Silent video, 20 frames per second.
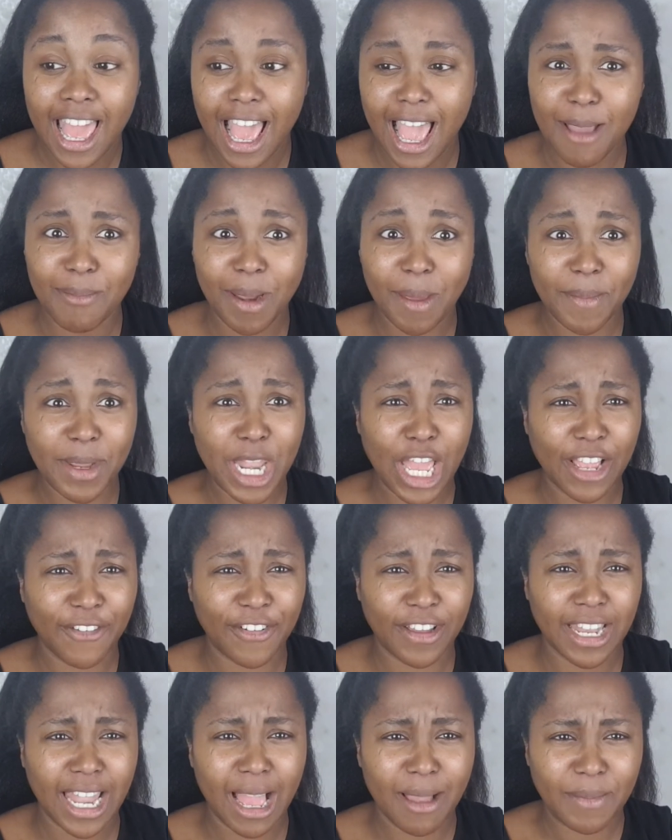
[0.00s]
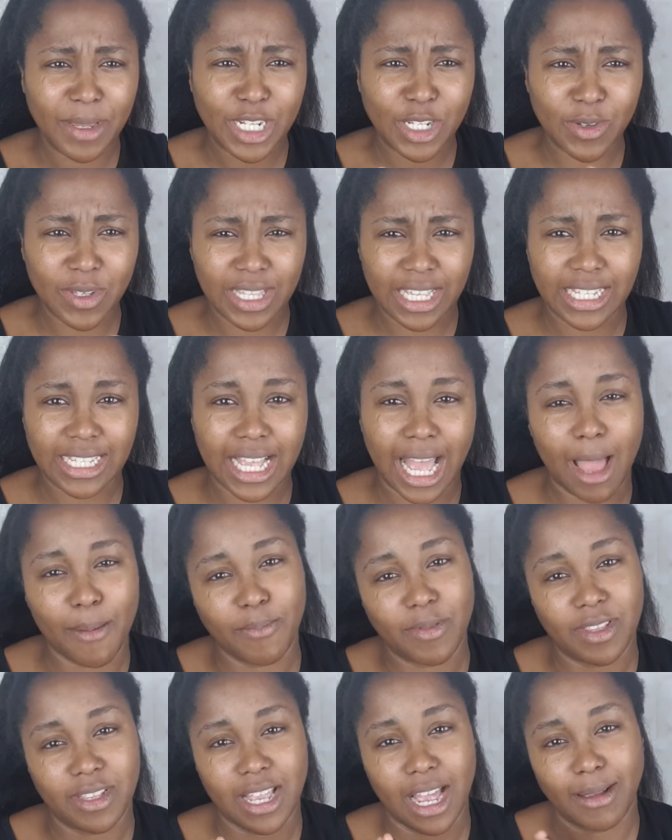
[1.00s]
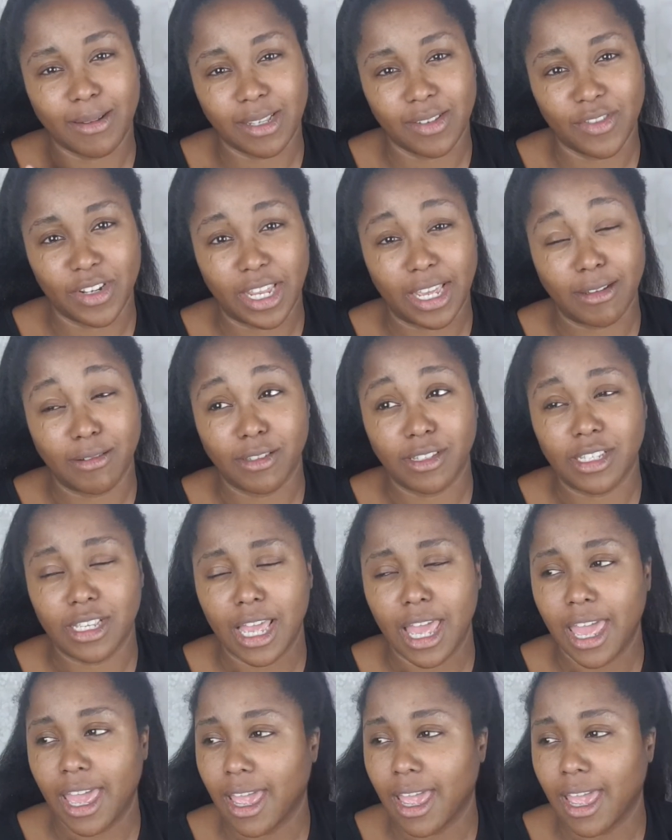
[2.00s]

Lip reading: Let me know if you like me doing these types of videos.